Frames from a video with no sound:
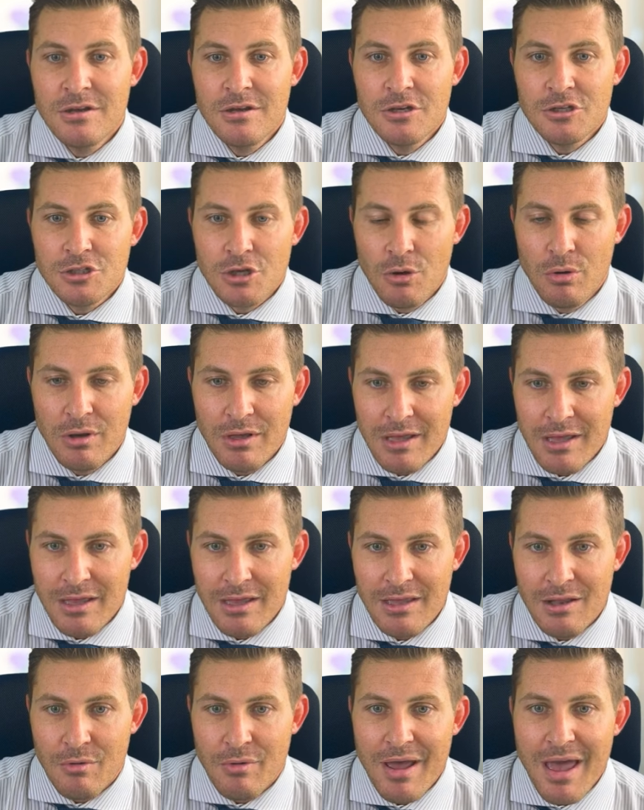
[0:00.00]
So,
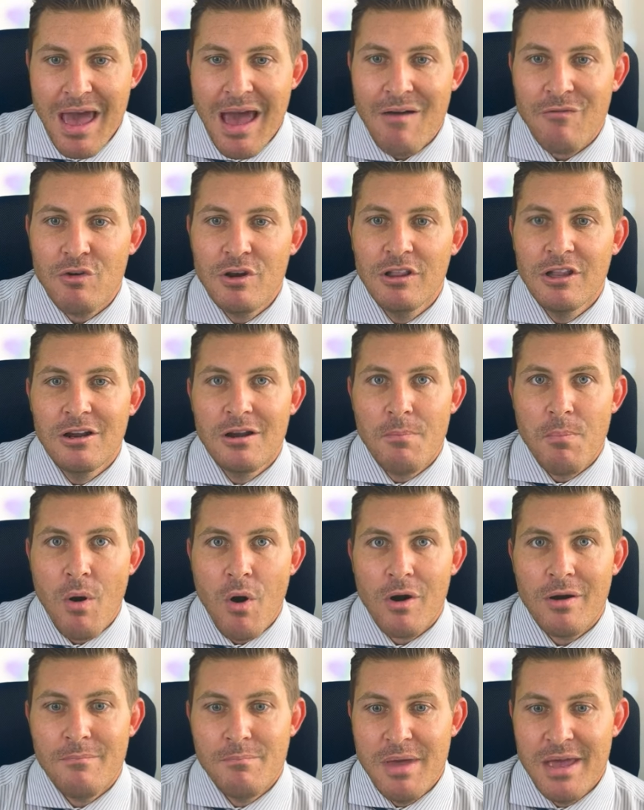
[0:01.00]
you know, every little
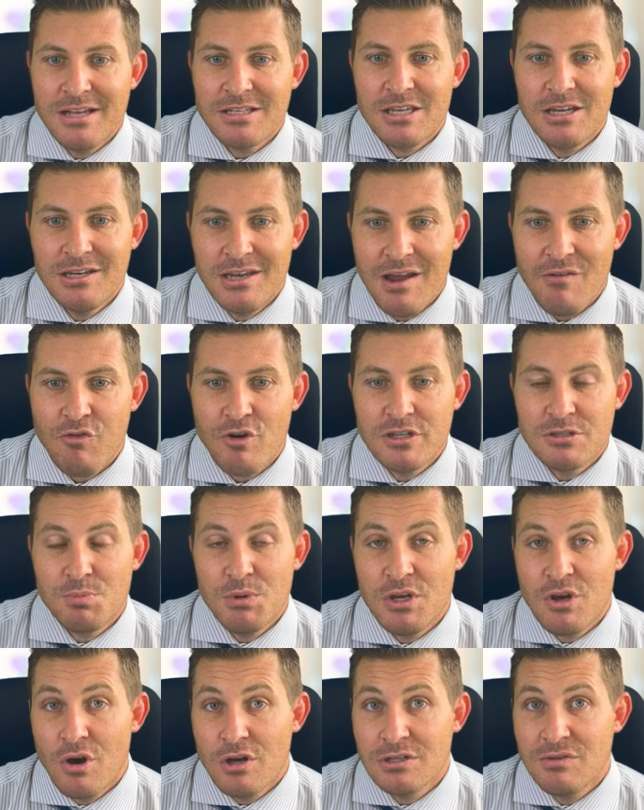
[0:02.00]
part makes a difference,
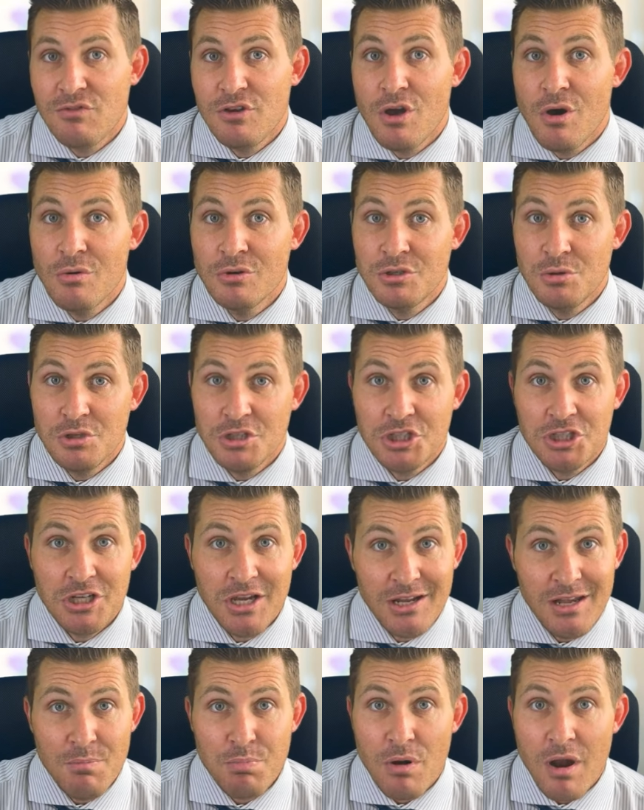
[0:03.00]
because if you go into a
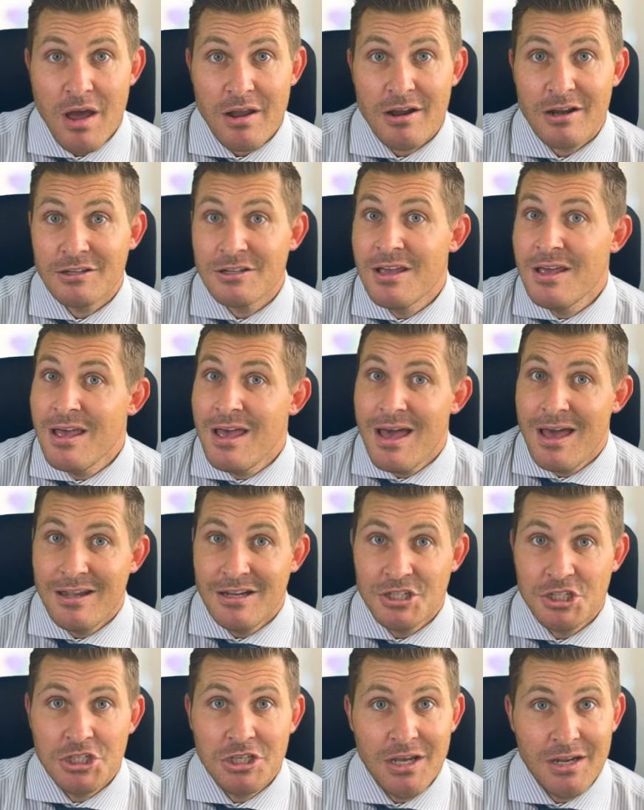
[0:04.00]
shitty product and a
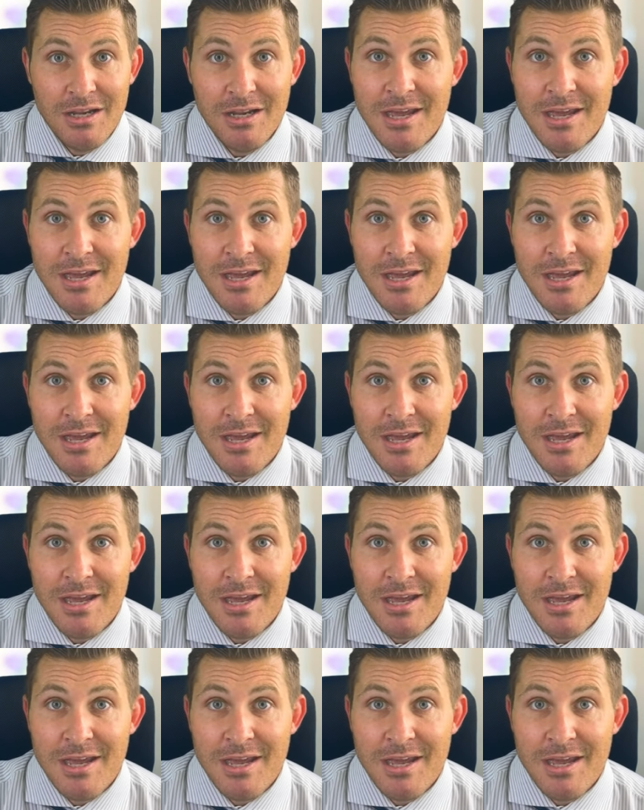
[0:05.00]
shitty